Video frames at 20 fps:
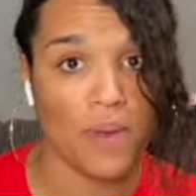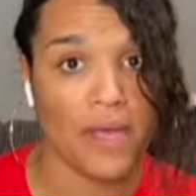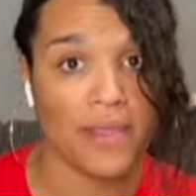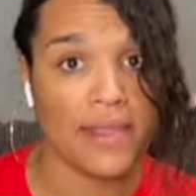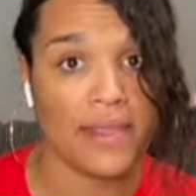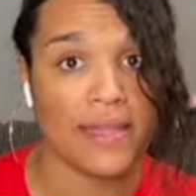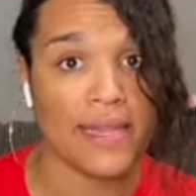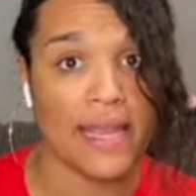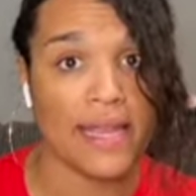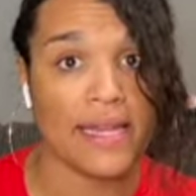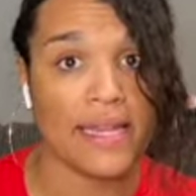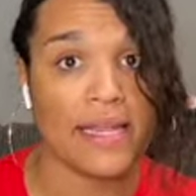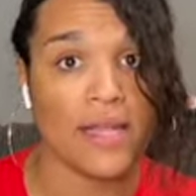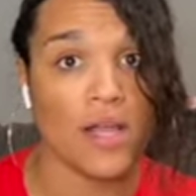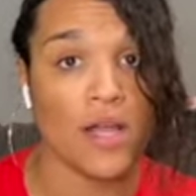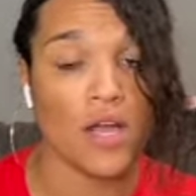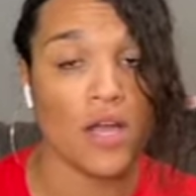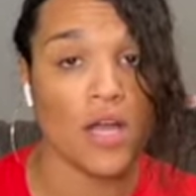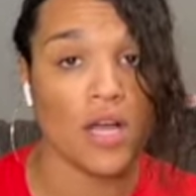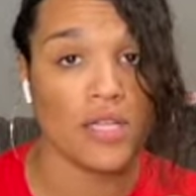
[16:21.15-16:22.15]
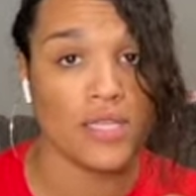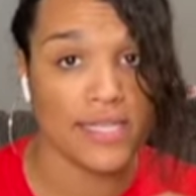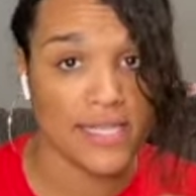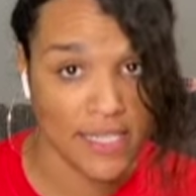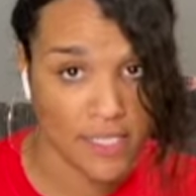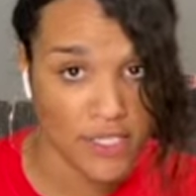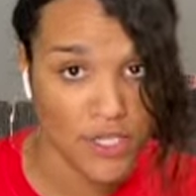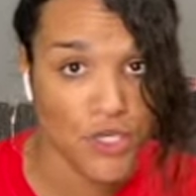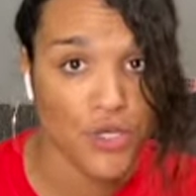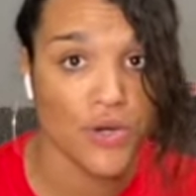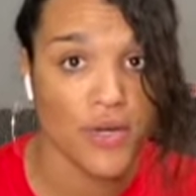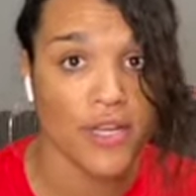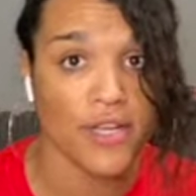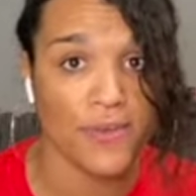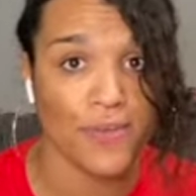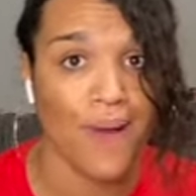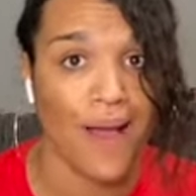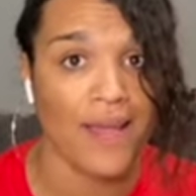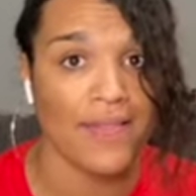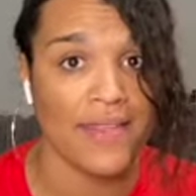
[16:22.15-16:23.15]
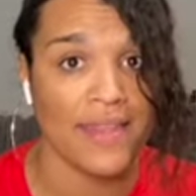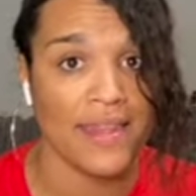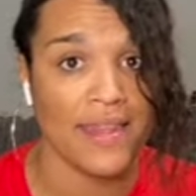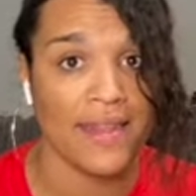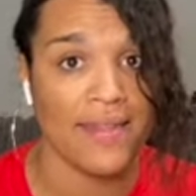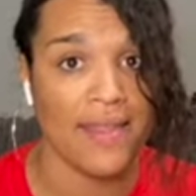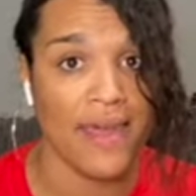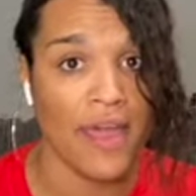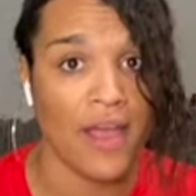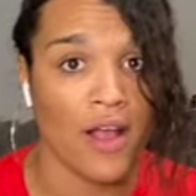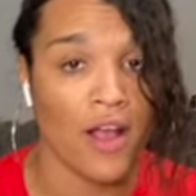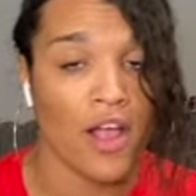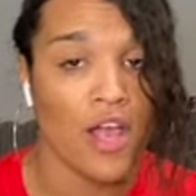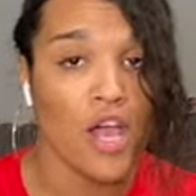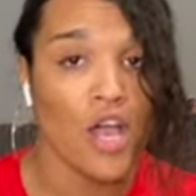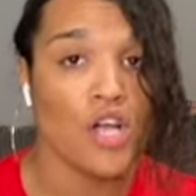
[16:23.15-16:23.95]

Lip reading: and the nanny disagreed right then and there.